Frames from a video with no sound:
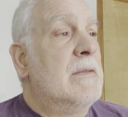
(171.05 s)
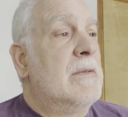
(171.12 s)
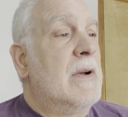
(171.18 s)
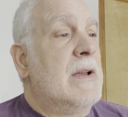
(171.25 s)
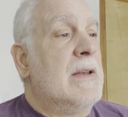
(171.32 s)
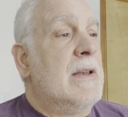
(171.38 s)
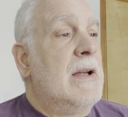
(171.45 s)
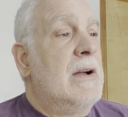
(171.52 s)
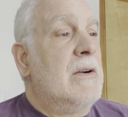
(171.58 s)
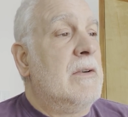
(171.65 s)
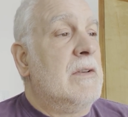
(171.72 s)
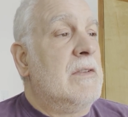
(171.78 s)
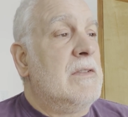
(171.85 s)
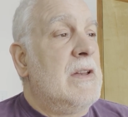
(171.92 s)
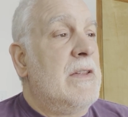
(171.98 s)
Right now
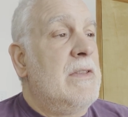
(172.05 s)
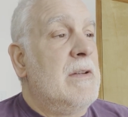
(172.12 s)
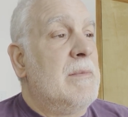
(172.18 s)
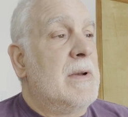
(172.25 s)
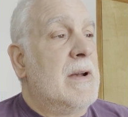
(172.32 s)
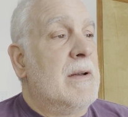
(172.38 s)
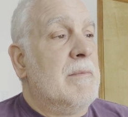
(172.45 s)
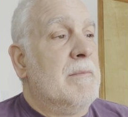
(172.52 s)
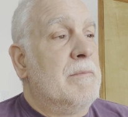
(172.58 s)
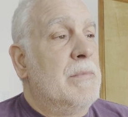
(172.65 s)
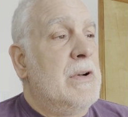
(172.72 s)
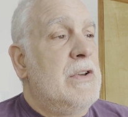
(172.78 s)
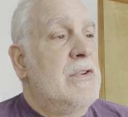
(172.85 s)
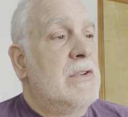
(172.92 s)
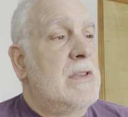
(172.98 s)
it's nothing, but I'm
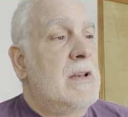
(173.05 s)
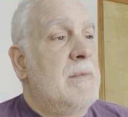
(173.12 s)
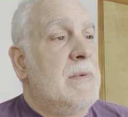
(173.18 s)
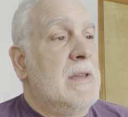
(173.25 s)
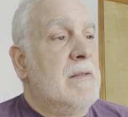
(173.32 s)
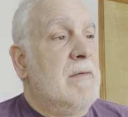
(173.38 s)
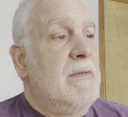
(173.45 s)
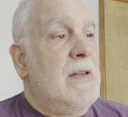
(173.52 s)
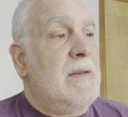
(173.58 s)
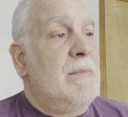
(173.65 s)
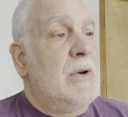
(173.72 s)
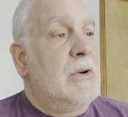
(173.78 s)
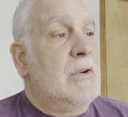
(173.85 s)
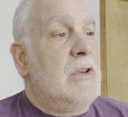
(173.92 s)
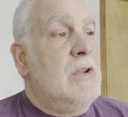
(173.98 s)
pretty sure that'll be a
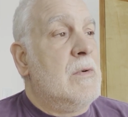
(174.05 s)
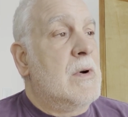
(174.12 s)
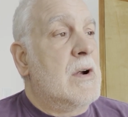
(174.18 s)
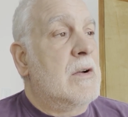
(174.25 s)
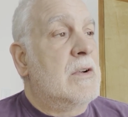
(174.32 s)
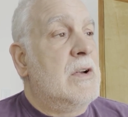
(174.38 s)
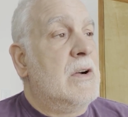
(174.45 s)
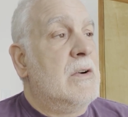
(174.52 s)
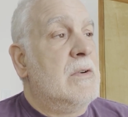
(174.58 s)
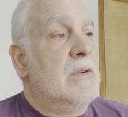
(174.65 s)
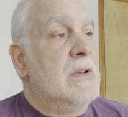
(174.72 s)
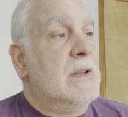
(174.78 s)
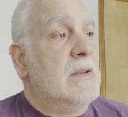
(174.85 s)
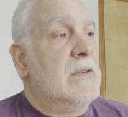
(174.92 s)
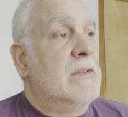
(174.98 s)
Venmo QR code
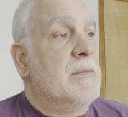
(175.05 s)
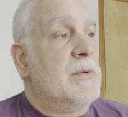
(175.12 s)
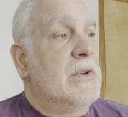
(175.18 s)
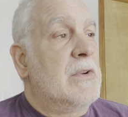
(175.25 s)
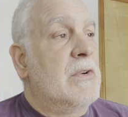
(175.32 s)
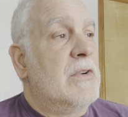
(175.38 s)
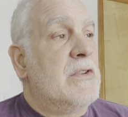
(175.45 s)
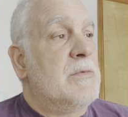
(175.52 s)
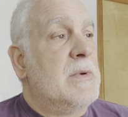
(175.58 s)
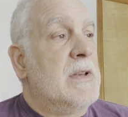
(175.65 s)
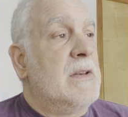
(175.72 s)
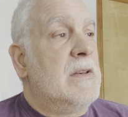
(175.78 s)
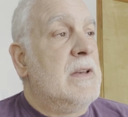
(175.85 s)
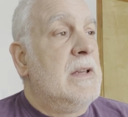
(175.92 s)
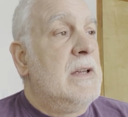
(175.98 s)
and some
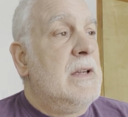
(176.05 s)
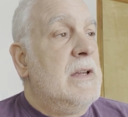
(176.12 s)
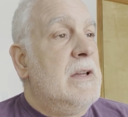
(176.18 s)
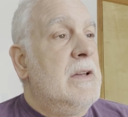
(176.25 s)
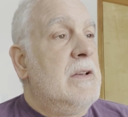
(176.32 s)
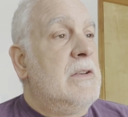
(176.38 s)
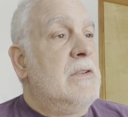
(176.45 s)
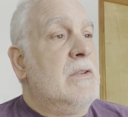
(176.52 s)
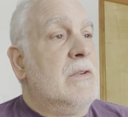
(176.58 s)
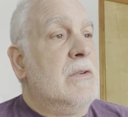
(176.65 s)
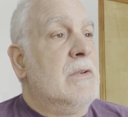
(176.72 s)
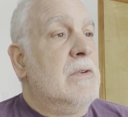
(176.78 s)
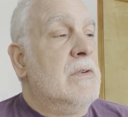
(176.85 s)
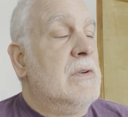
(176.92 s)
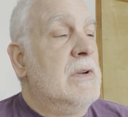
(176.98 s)
encouragement
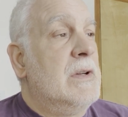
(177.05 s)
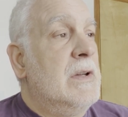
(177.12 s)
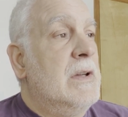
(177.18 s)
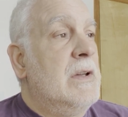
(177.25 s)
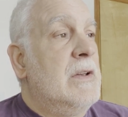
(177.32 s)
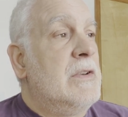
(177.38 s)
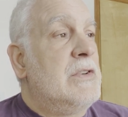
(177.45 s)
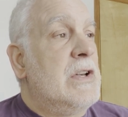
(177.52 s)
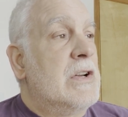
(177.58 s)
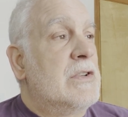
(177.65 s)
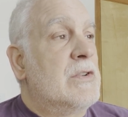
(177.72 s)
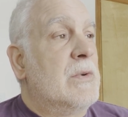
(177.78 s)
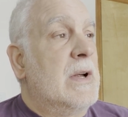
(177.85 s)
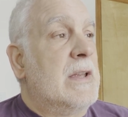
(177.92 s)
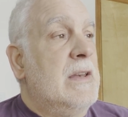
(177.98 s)
to share,
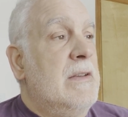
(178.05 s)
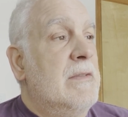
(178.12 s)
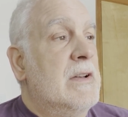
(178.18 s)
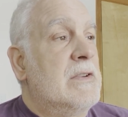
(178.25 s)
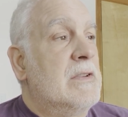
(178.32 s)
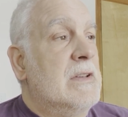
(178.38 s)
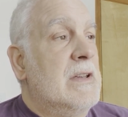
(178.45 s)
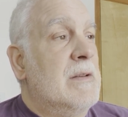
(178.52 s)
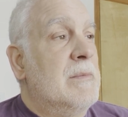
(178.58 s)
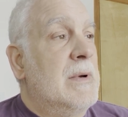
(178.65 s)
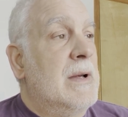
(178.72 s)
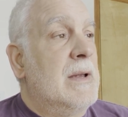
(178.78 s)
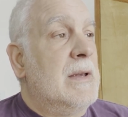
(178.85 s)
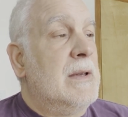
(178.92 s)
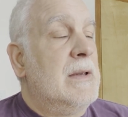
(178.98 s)
so I can eventually get
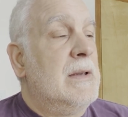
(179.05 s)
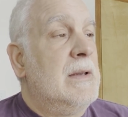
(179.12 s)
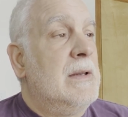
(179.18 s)
my